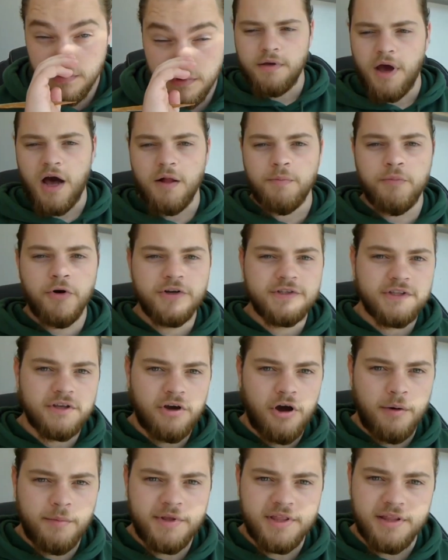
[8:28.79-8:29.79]
I'll post the
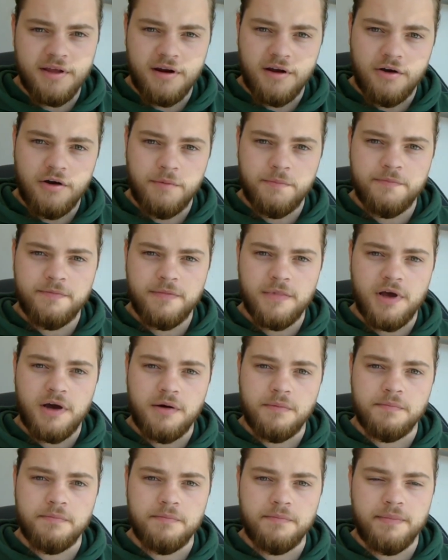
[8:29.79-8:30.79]
comment that I
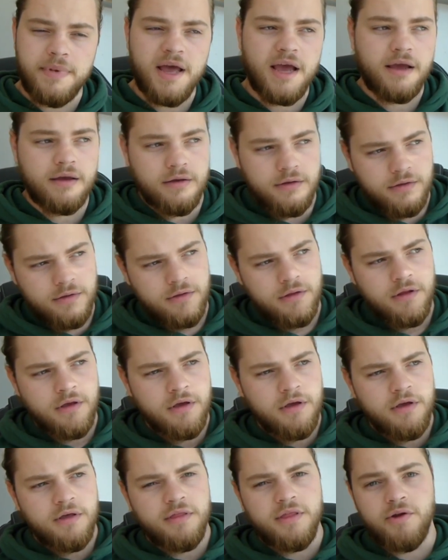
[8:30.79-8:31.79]
got back
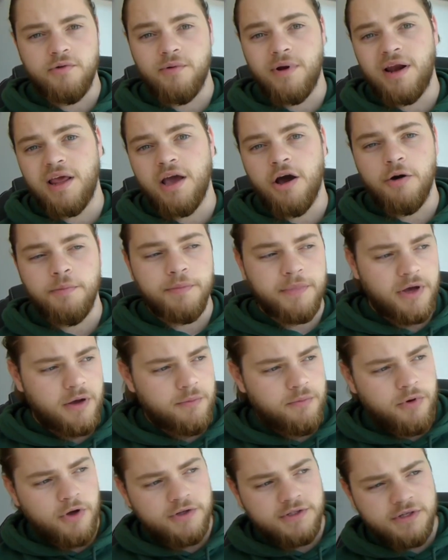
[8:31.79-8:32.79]
that really helped me. I'll
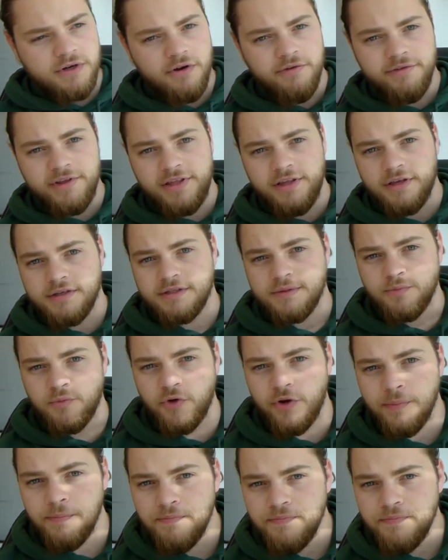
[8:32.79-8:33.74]
post it over here somewhere.